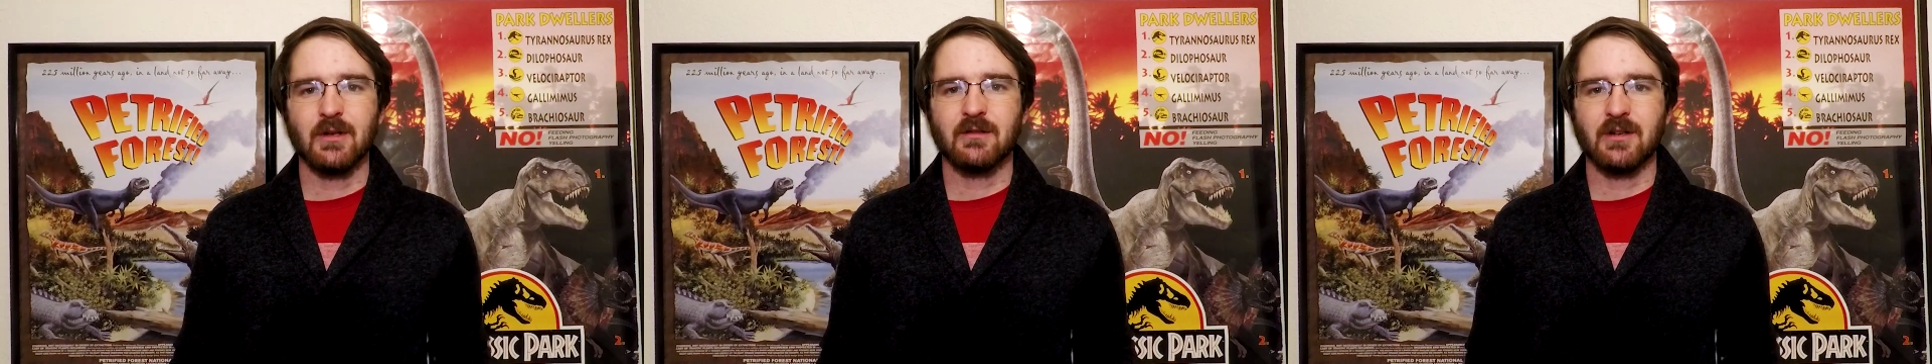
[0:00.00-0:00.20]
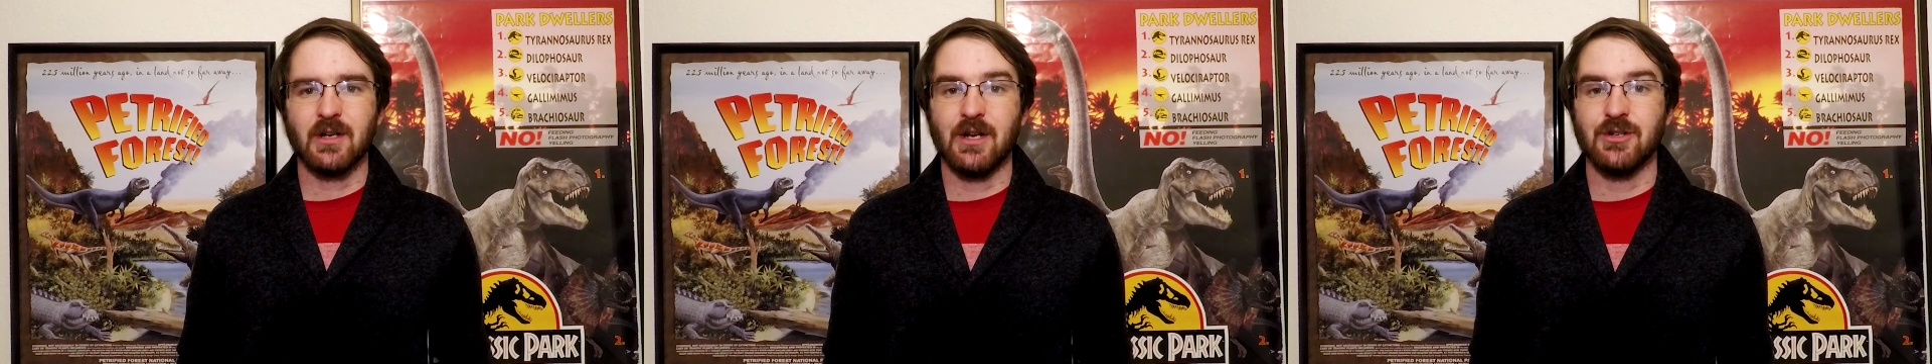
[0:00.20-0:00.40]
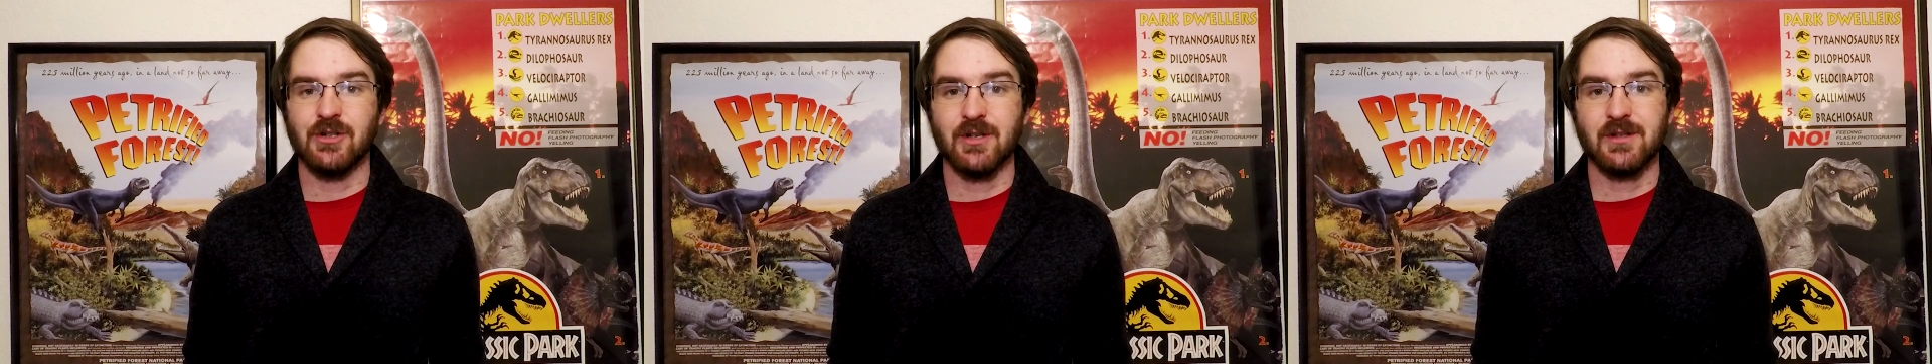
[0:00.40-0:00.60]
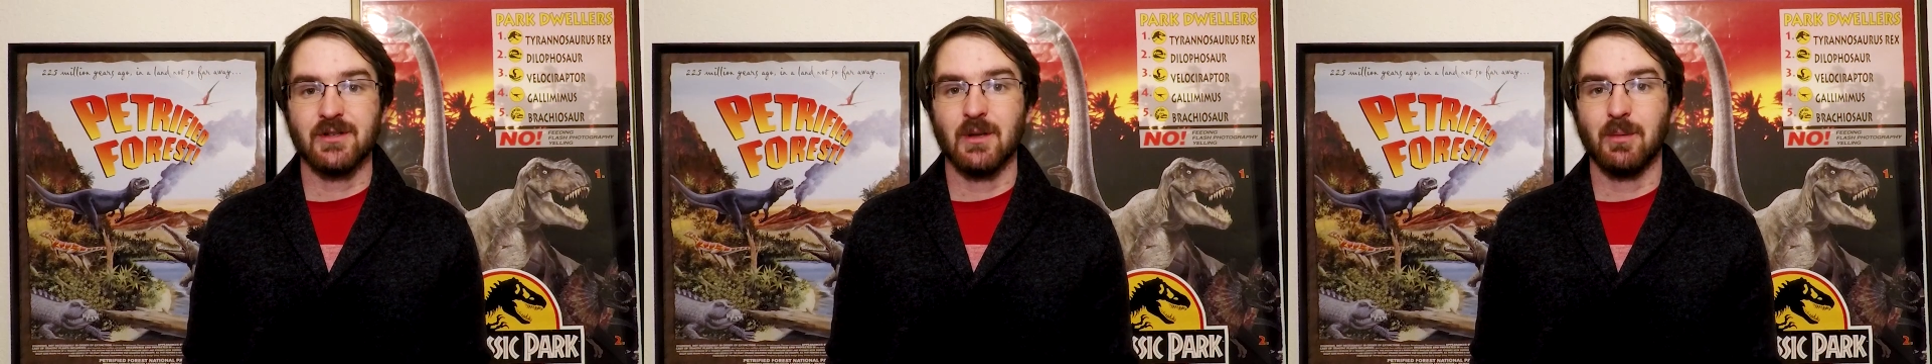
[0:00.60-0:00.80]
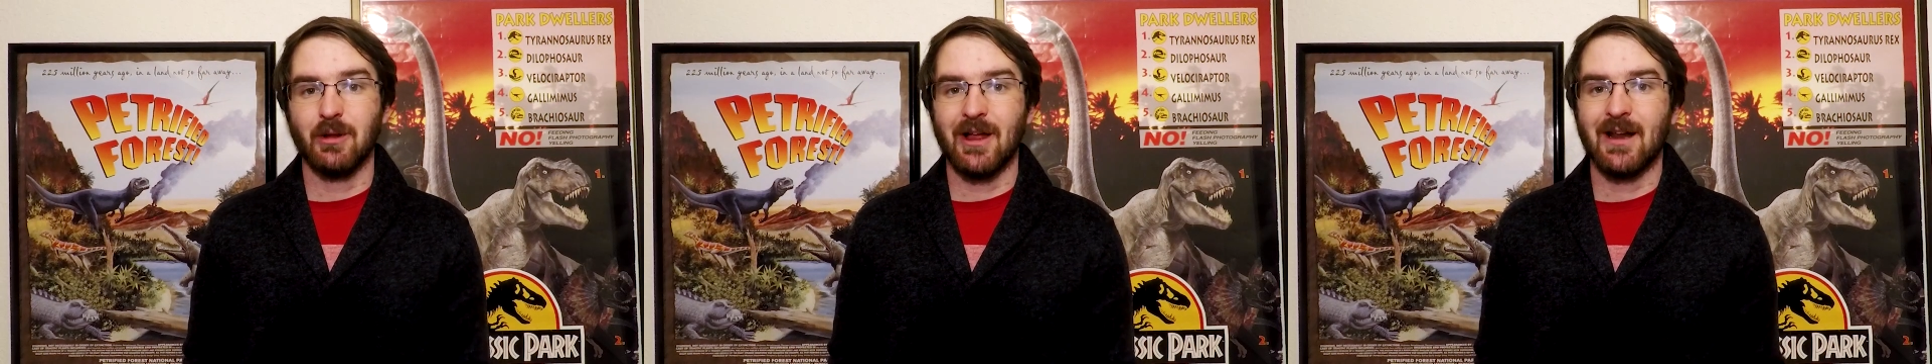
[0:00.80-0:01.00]
the Cretaceous,
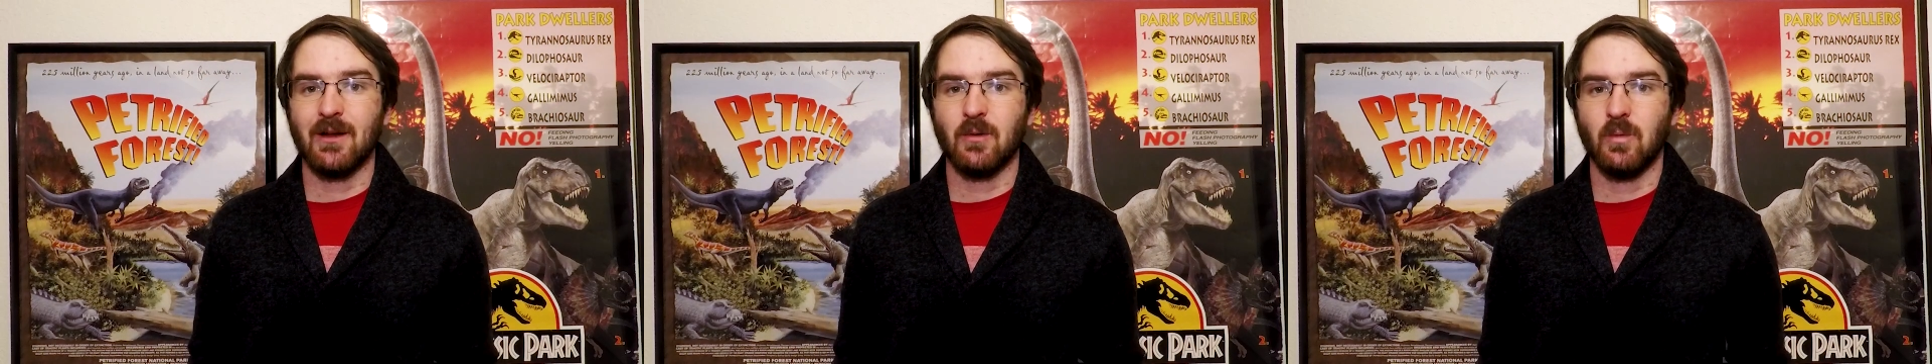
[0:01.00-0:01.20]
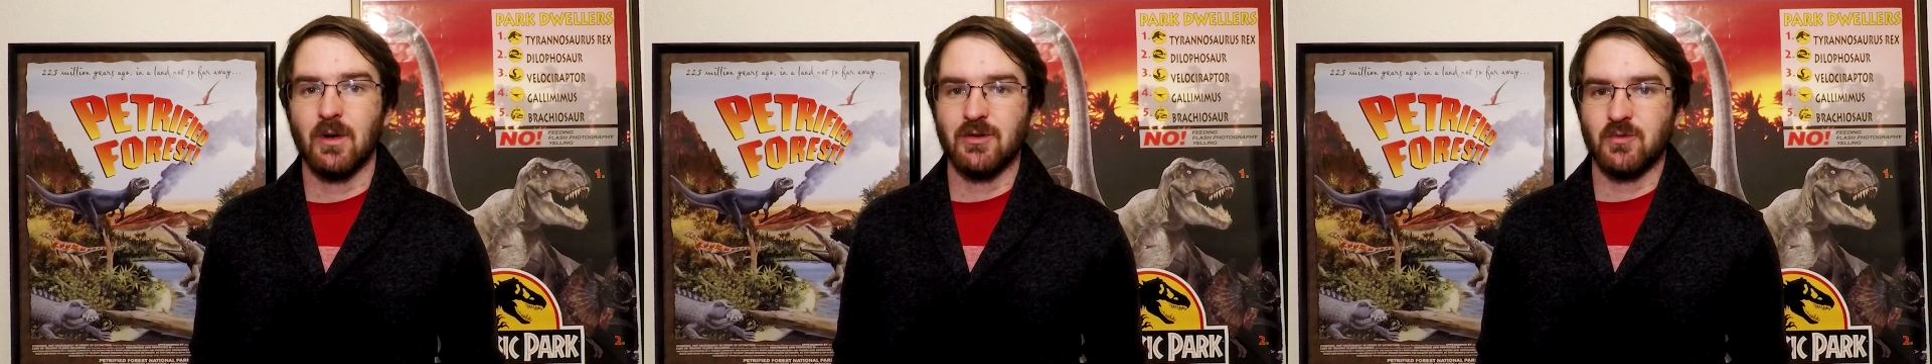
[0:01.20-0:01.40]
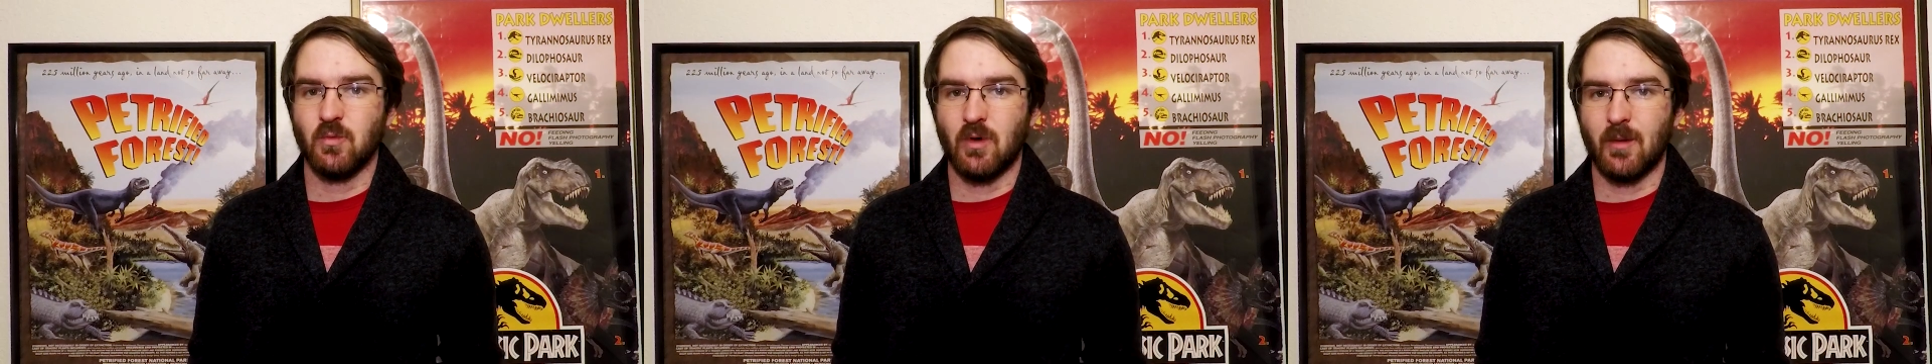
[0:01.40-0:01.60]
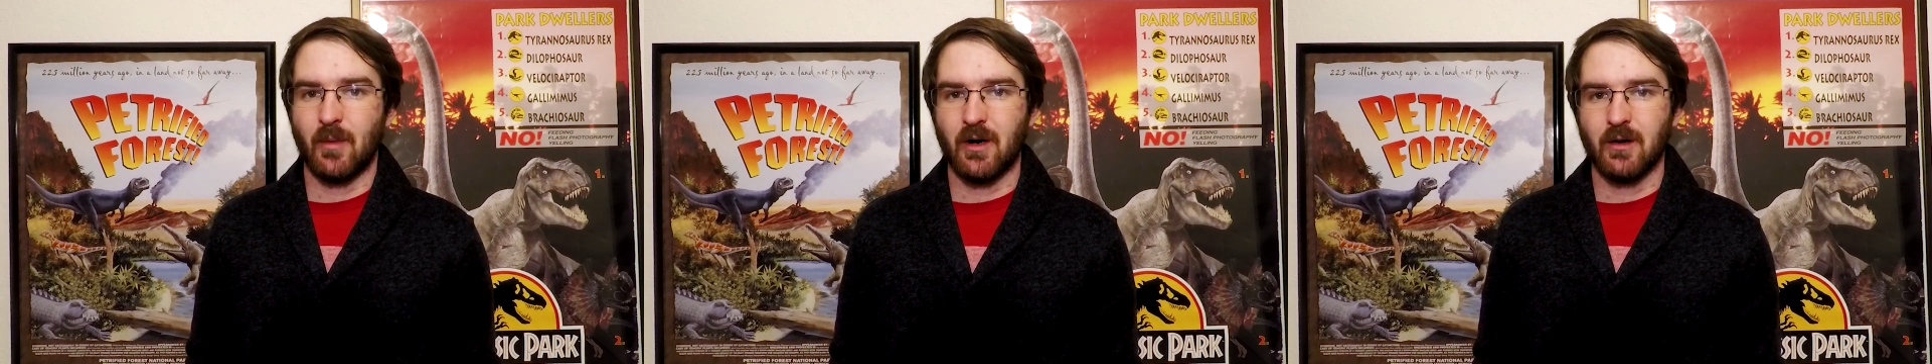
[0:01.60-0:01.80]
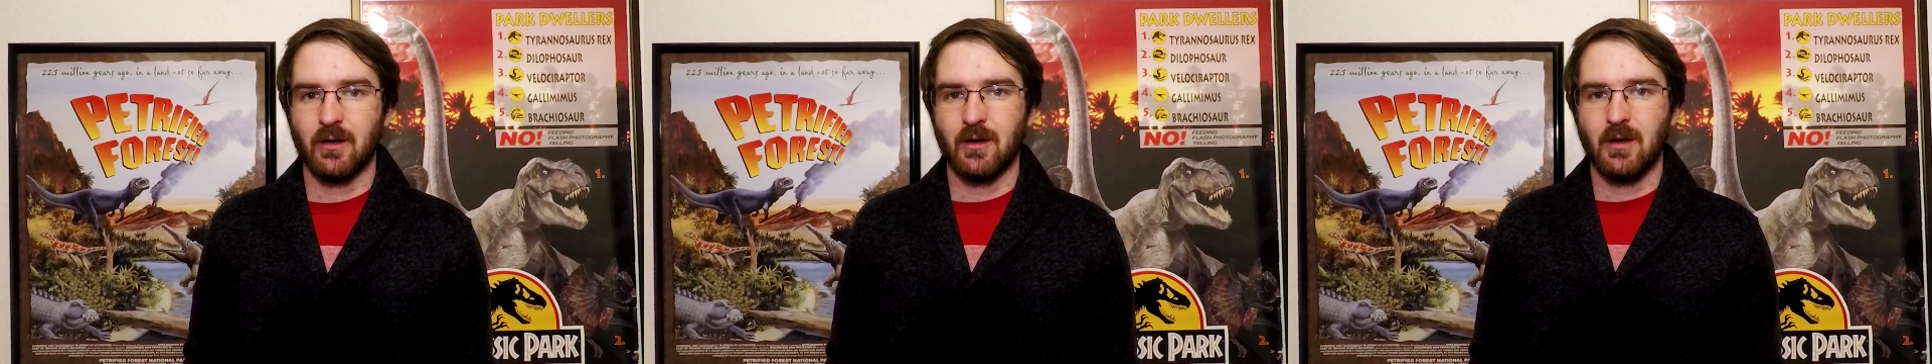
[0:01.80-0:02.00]
the planet was warmer,